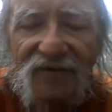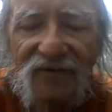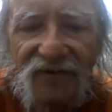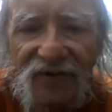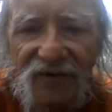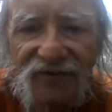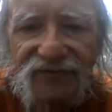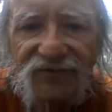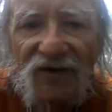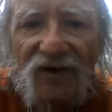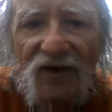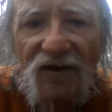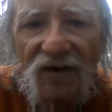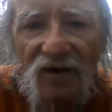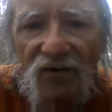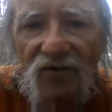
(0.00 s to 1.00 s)
Get the
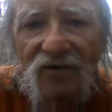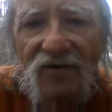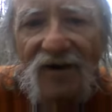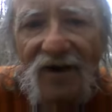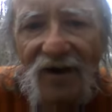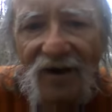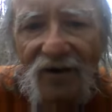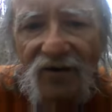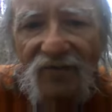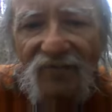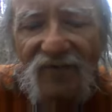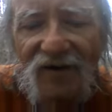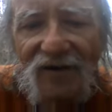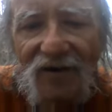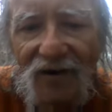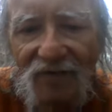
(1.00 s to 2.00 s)
hell out of
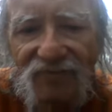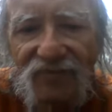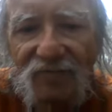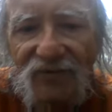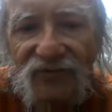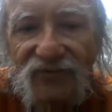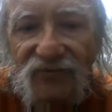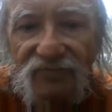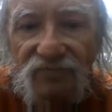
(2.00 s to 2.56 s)
our government.